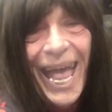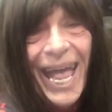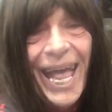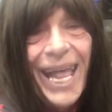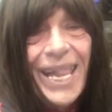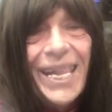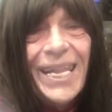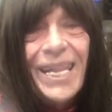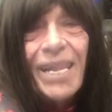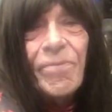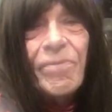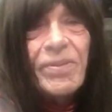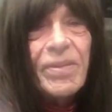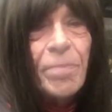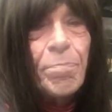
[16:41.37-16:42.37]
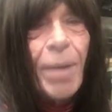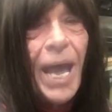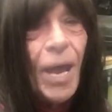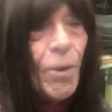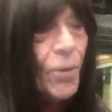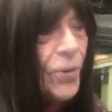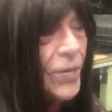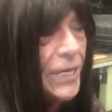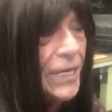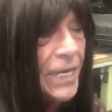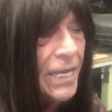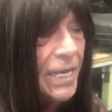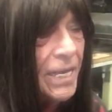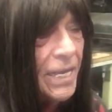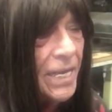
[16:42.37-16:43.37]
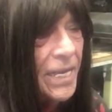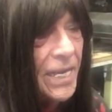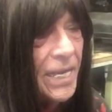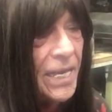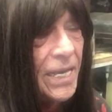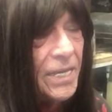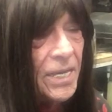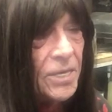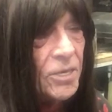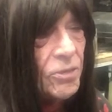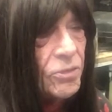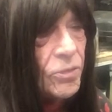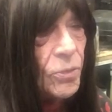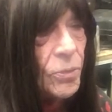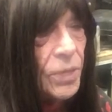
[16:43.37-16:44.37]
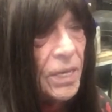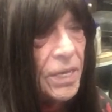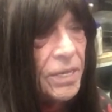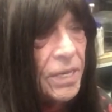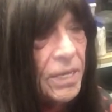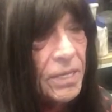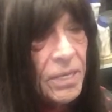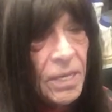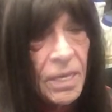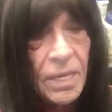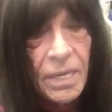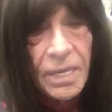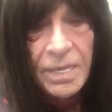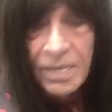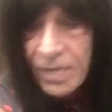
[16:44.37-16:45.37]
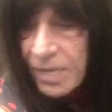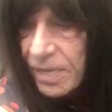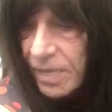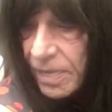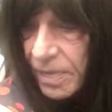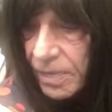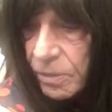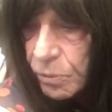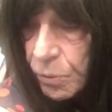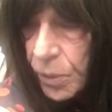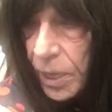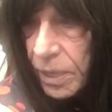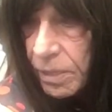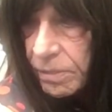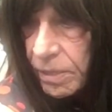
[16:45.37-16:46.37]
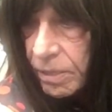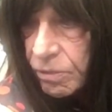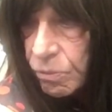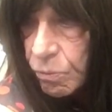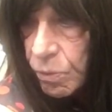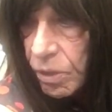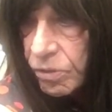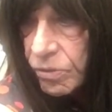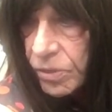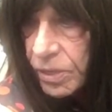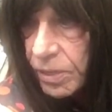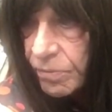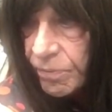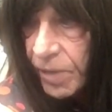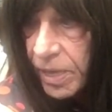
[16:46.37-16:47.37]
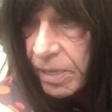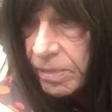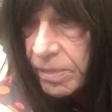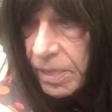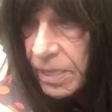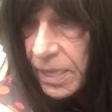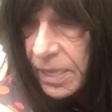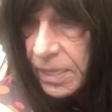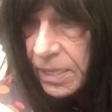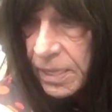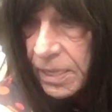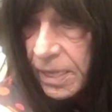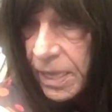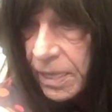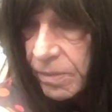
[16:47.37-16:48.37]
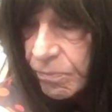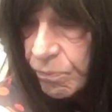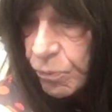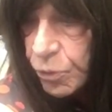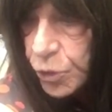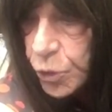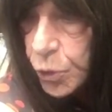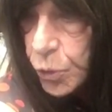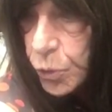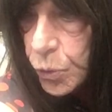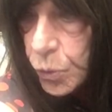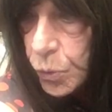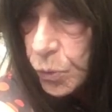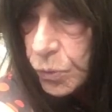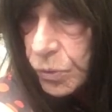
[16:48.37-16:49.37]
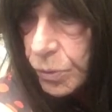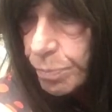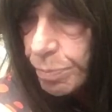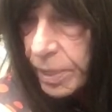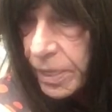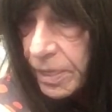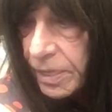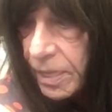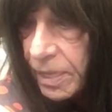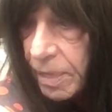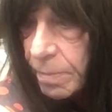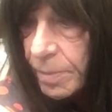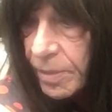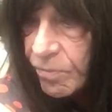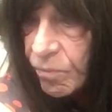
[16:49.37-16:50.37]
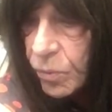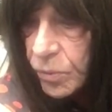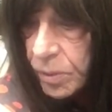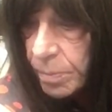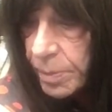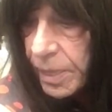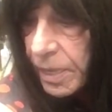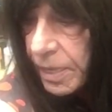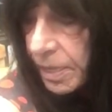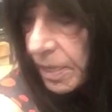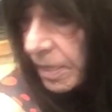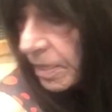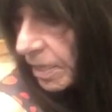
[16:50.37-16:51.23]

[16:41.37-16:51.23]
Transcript: All they want is the power, and they just do anything to create a situation in Fantasyland for you to pay them and vote them in again.